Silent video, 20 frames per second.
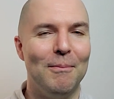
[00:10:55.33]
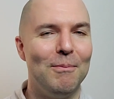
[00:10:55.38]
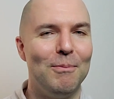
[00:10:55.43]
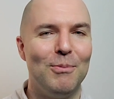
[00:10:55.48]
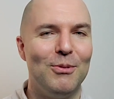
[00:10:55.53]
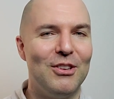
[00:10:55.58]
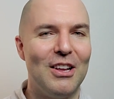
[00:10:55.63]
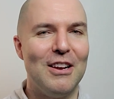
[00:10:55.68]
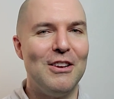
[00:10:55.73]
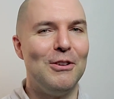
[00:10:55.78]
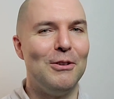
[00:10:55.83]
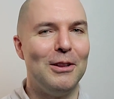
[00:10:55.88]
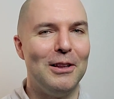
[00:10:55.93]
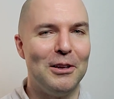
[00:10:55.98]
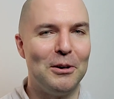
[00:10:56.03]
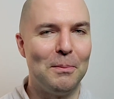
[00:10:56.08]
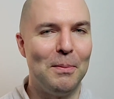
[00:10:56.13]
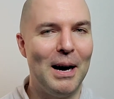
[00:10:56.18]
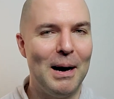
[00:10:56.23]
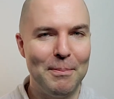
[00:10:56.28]
send you a
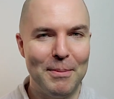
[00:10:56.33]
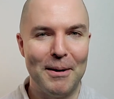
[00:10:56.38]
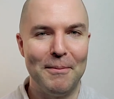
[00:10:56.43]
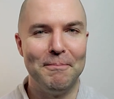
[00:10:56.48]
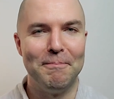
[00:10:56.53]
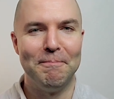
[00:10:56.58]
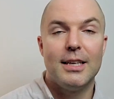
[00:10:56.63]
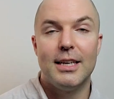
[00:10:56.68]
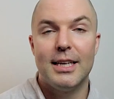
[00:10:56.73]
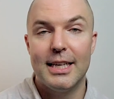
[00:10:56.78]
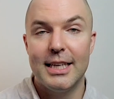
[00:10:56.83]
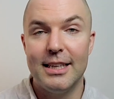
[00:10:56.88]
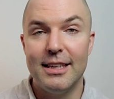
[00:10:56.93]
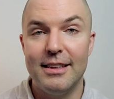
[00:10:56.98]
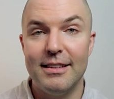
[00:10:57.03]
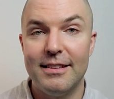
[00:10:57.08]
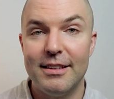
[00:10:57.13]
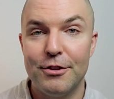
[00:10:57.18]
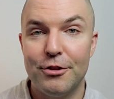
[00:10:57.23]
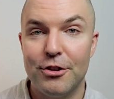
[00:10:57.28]
little pop-up. In
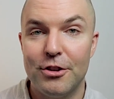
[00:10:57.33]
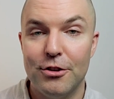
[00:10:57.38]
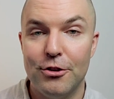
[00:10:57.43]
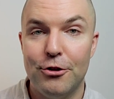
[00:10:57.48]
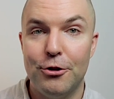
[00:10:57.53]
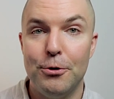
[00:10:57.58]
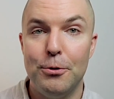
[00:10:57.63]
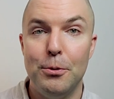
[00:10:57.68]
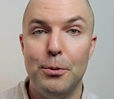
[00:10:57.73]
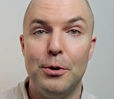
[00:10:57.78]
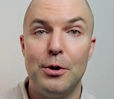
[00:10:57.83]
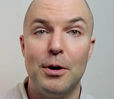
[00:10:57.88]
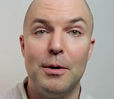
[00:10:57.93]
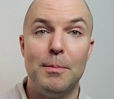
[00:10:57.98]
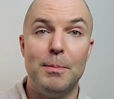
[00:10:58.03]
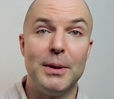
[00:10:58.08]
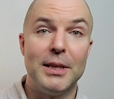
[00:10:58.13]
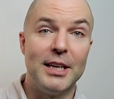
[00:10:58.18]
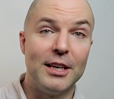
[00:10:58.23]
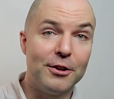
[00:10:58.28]
addition to the
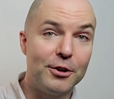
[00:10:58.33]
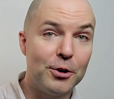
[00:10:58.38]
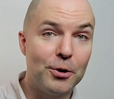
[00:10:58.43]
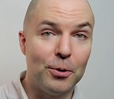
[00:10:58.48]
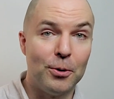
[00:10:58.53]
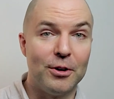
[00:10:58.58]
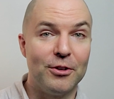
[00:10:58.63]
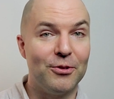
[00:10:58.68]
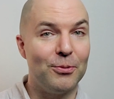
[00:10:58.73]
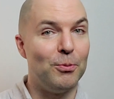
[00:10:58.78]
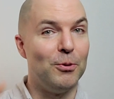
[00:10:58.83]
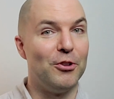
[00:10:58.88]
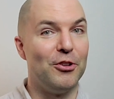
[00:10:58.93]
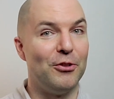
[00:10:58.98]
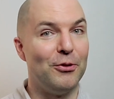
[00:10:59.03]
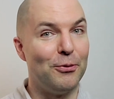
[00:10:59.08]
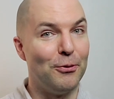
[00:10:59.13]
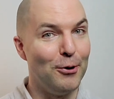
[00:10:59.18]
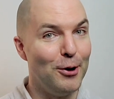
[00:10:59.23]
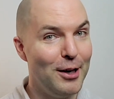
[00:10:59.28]
beginner course, which is
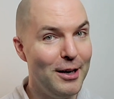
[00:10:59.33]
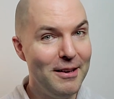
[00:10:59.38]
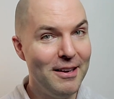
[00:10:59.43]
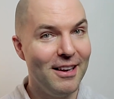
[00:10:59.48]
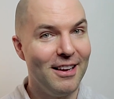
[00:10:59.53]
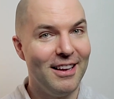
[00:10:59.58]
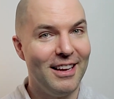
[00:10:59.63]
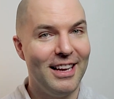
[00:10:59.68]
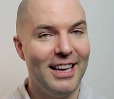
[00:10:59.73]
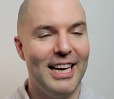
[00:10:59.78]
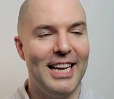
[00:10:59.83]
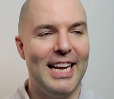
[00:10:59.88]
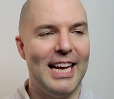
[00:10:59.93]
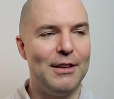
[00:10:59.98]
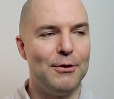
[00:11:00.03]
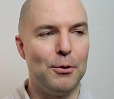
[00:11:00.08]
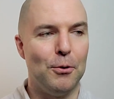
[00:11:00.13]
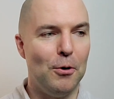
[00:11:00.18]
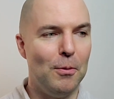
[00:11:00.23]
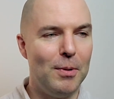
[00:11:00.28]
free and
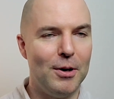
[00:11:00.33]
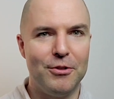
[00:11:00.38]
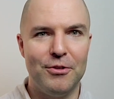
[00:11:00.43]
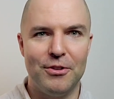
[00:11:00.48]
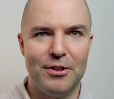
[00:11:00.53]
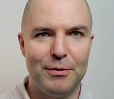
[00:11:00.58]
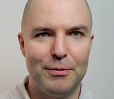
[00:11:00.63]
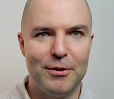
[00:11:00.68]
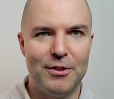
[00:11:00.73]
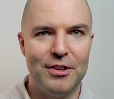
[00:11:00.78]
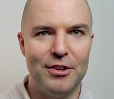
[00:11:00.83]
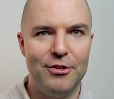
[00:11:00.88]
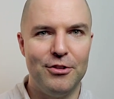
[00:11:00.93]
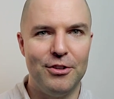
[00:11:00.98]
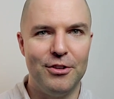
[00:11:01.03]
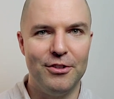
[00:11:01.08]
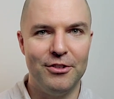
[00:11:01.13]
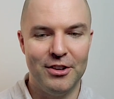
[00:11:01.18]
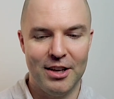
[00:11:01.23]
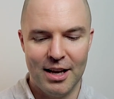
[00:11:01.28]
has a whole bunch of different
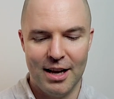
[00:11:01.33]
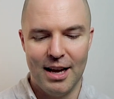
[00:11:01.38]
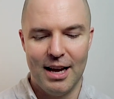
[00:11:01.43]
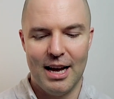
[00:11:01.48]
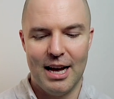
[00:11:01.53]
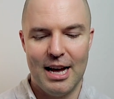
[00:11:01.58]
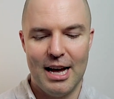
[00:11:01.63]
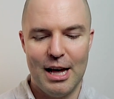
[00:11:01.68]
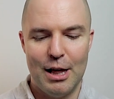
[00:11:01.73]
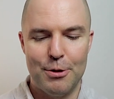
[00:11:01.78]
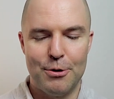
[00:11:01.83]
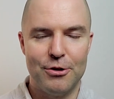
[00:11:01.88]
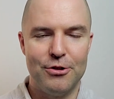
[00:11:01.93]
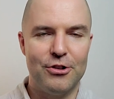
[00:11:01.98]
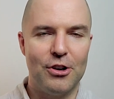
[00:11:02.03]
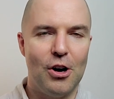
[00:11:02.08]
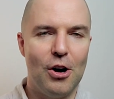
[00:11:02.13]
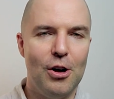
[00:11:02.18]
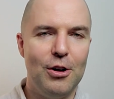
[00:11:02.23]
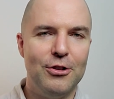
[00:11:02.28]
teachers, there's
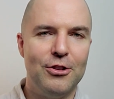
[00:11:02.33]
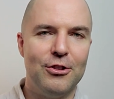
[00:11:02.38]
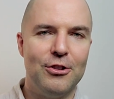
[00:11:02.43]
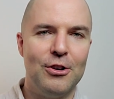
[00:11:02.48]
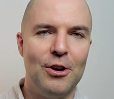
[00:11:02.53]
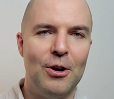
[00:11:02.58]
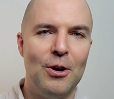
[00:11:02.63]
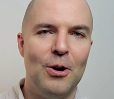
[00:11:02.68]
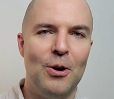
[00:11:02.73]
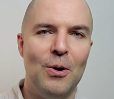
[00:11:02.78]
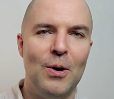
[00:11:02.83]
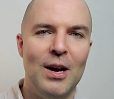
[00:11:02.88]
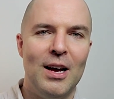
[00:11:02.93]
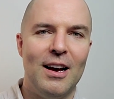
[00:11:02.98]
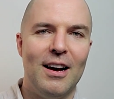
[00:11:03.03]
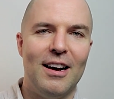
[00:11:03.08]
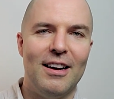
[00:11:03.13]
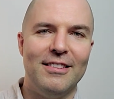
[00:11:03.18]
also a